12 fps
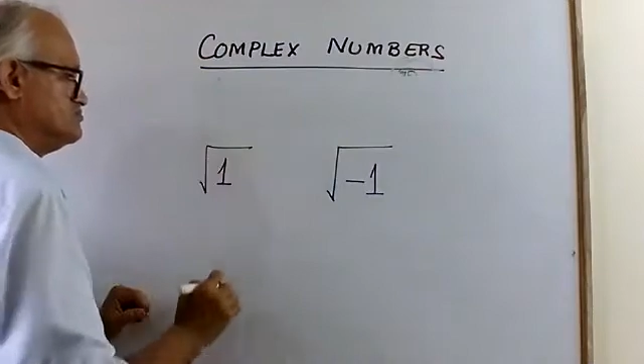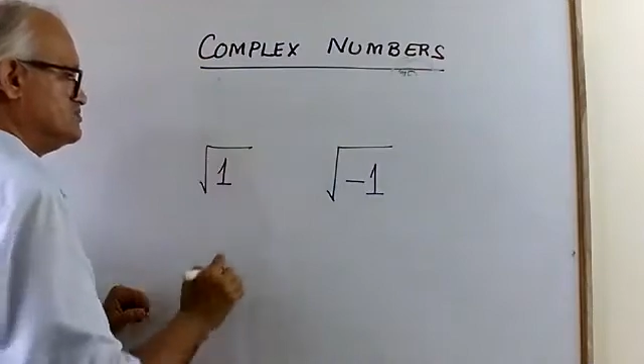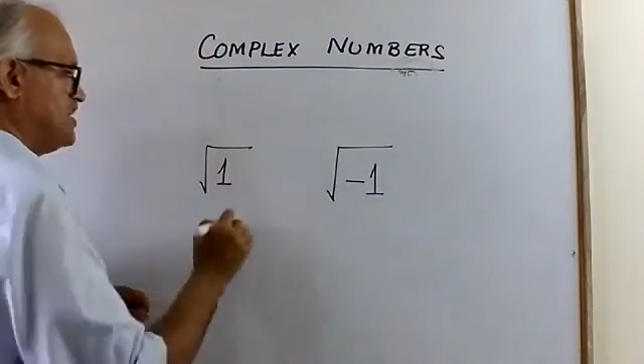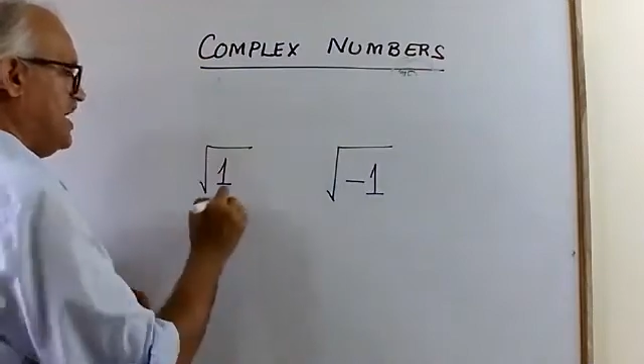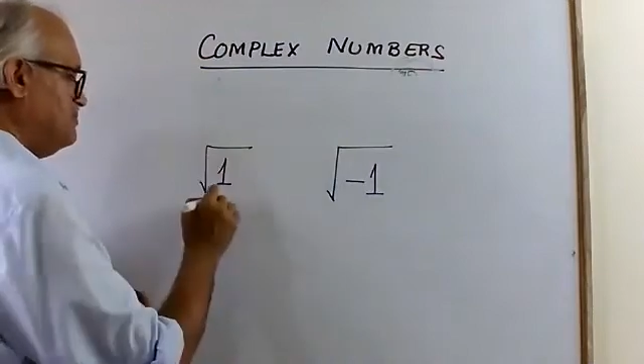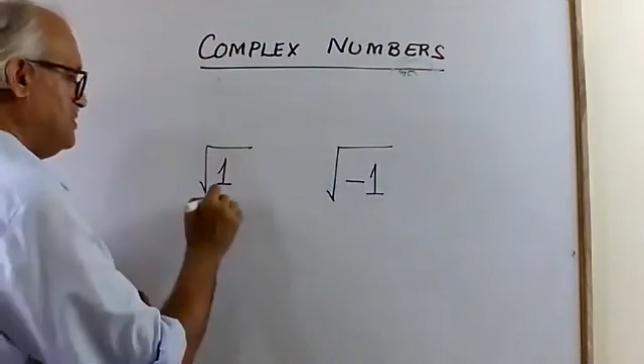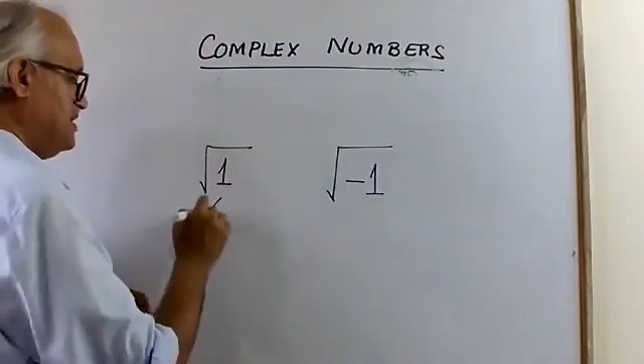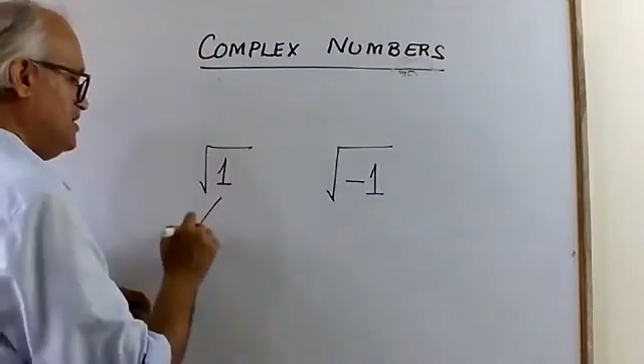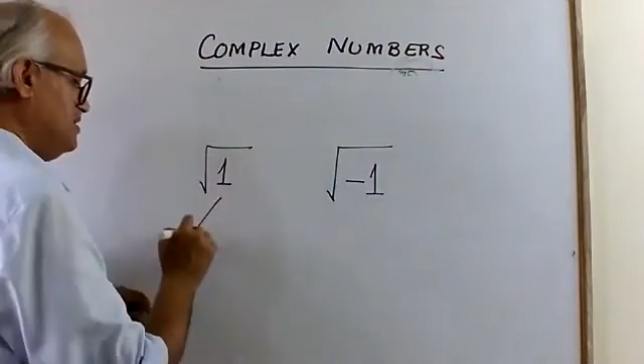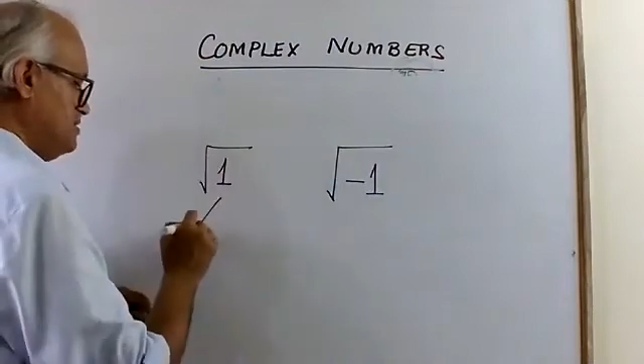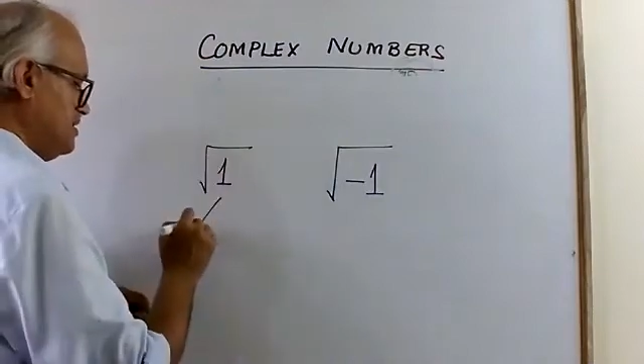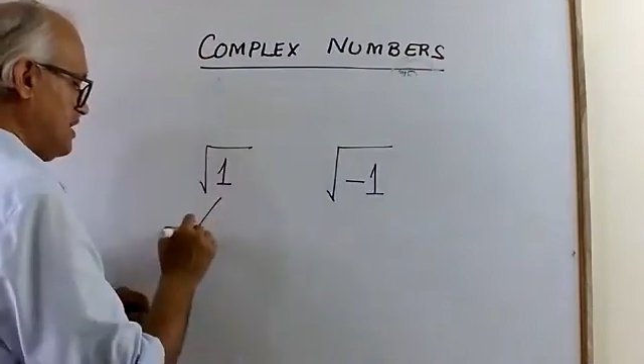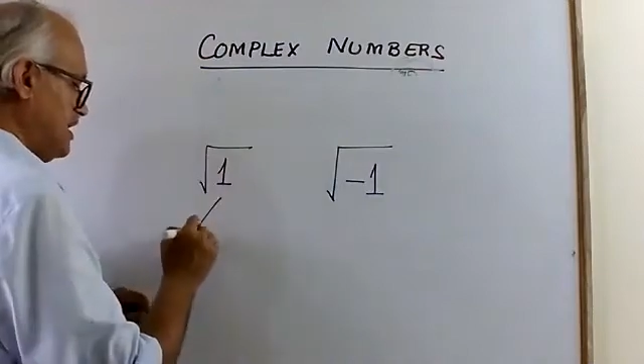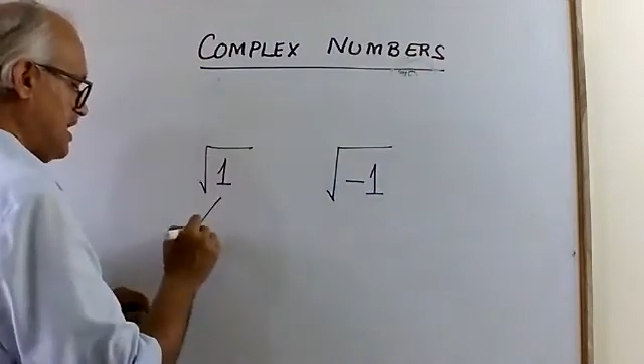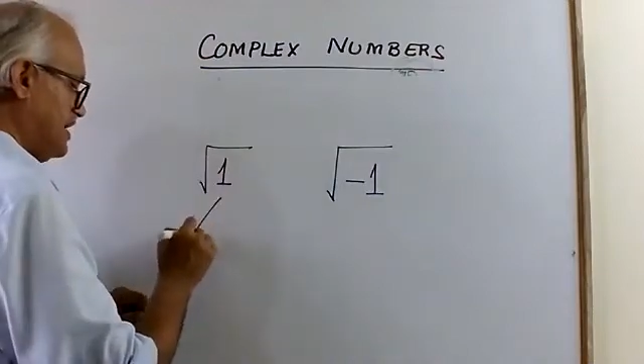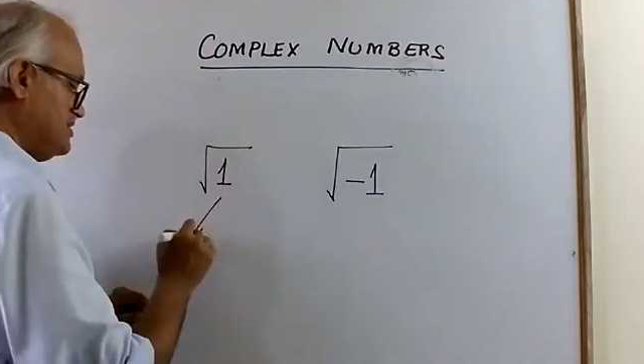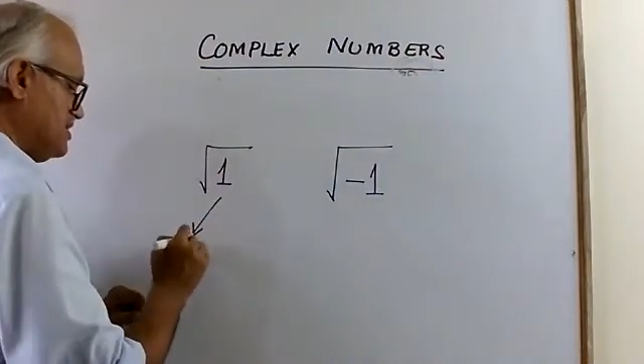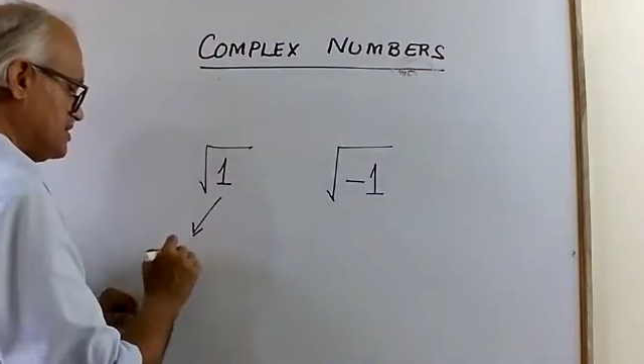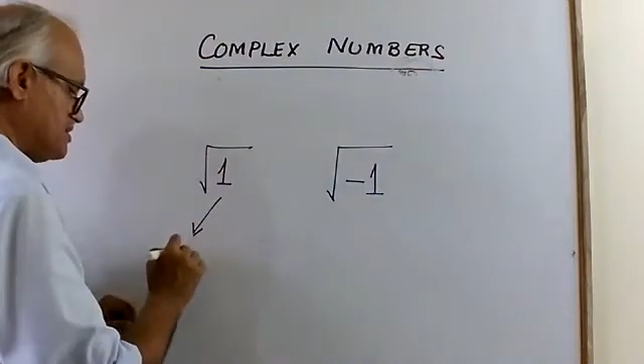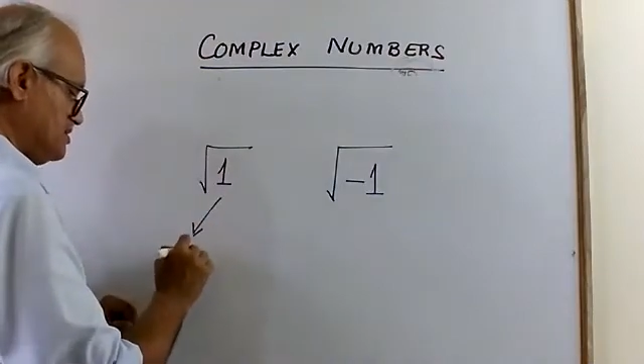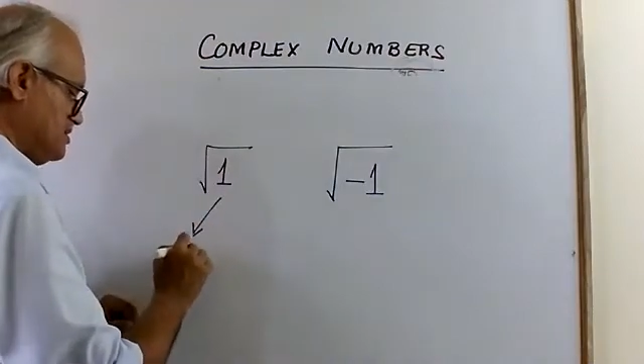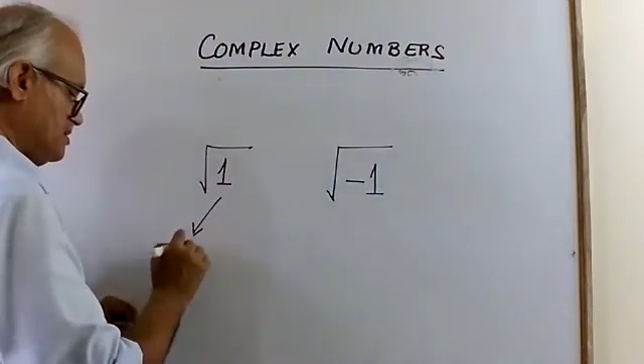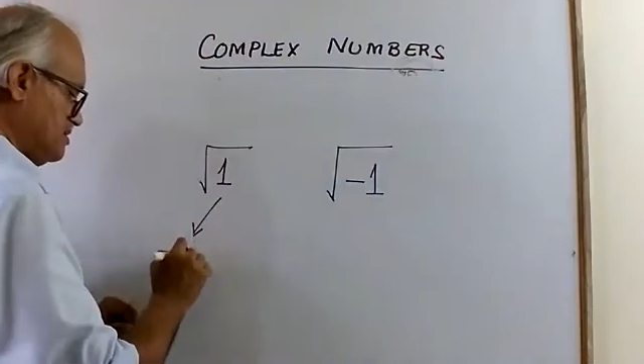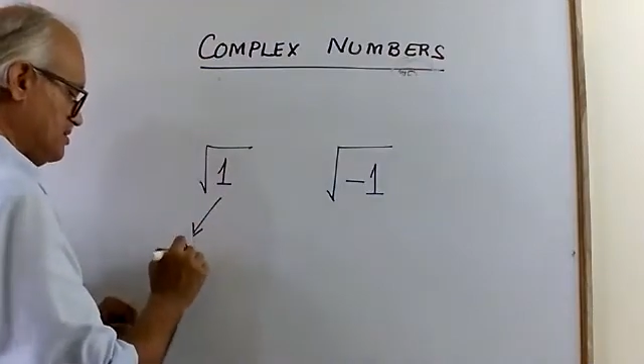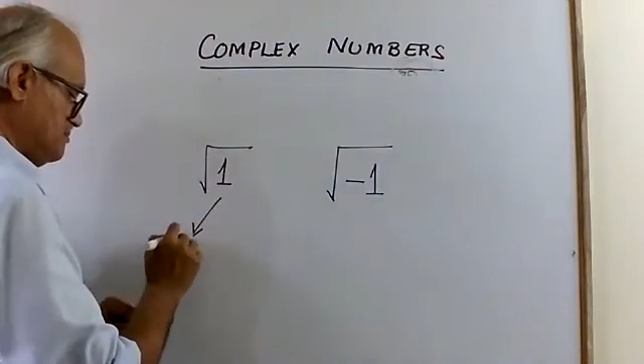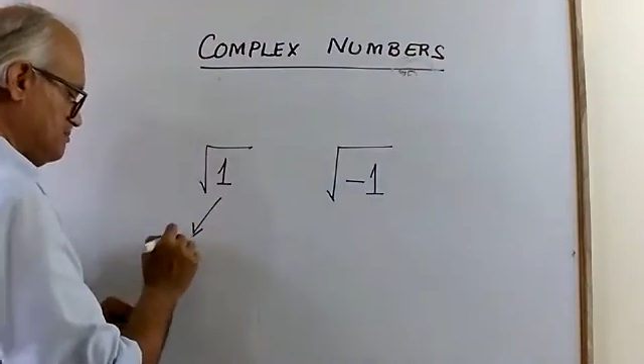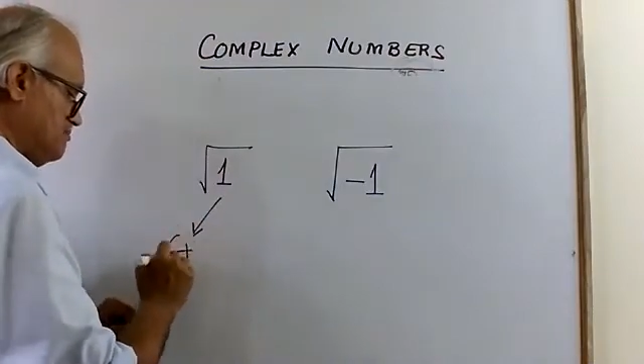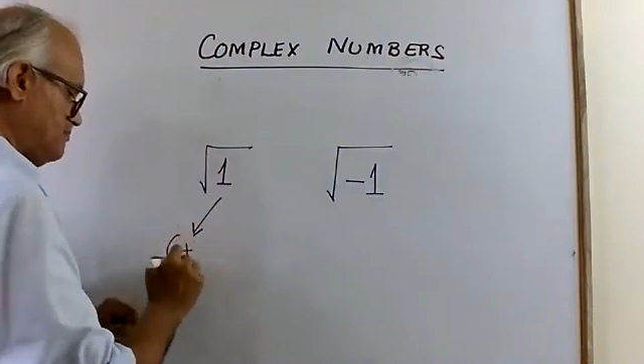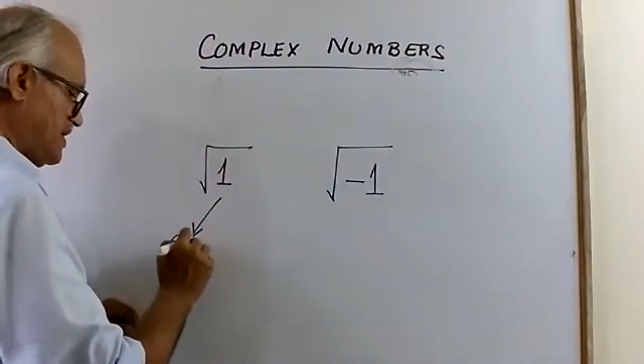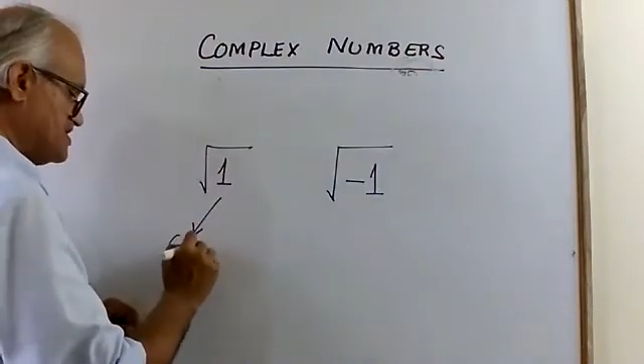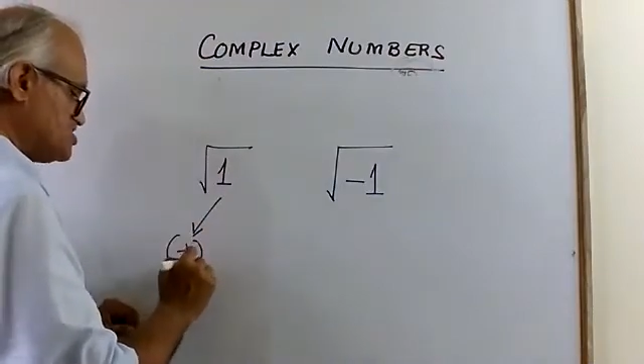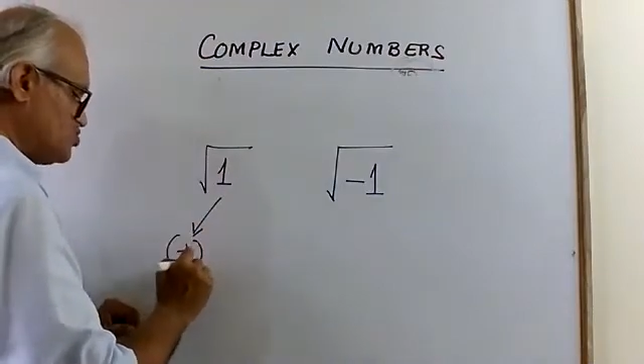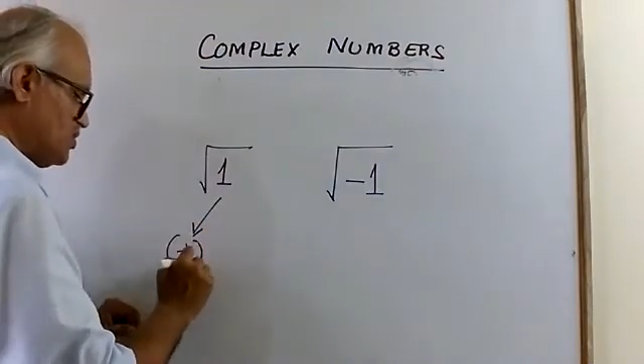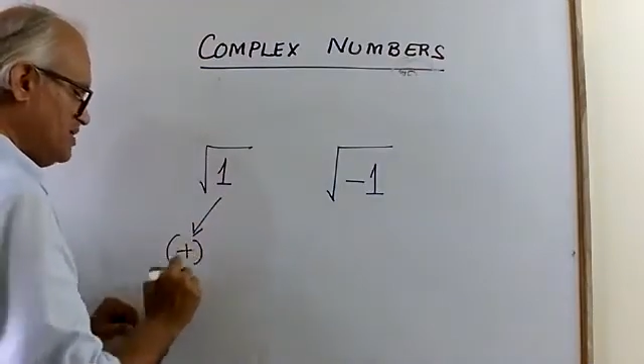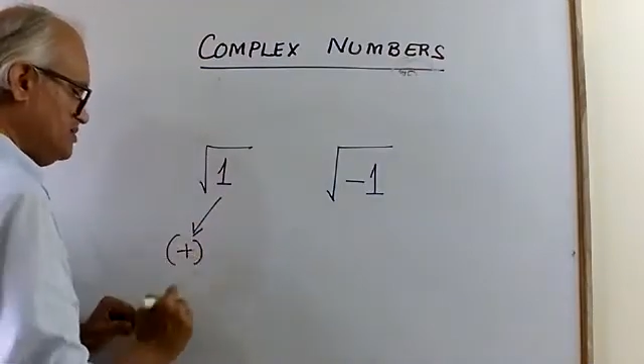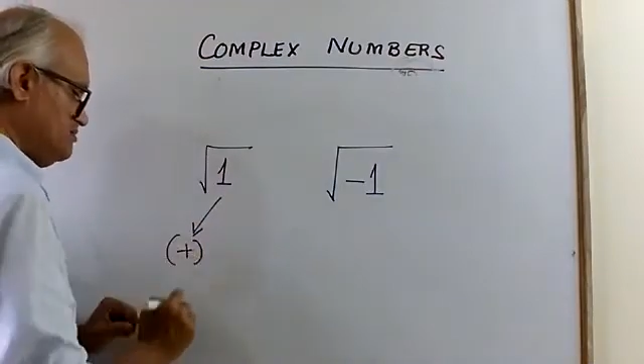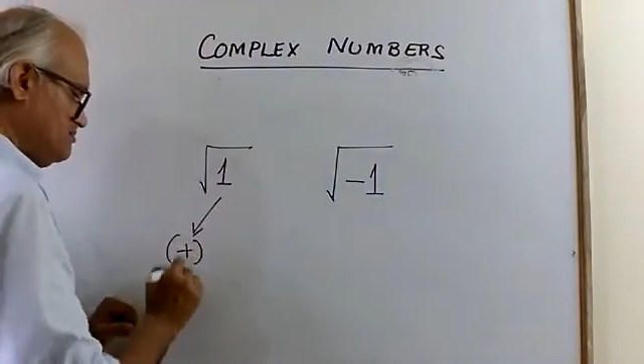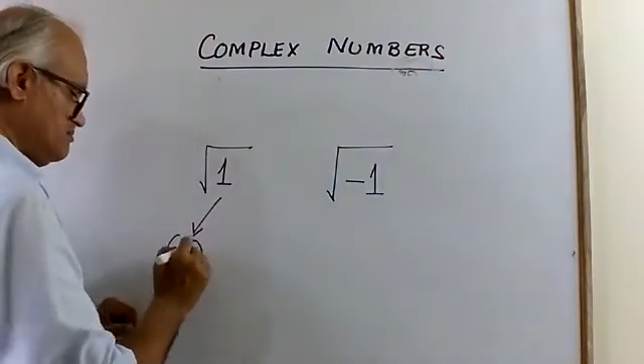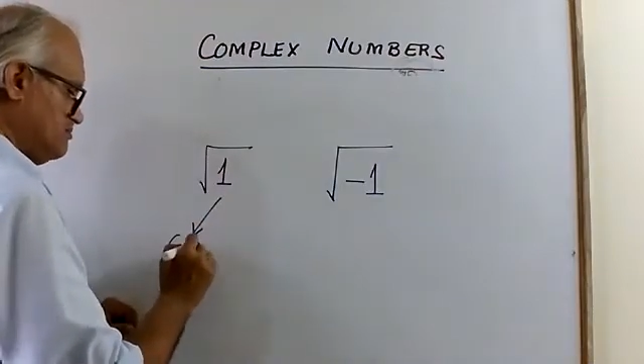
can be either +1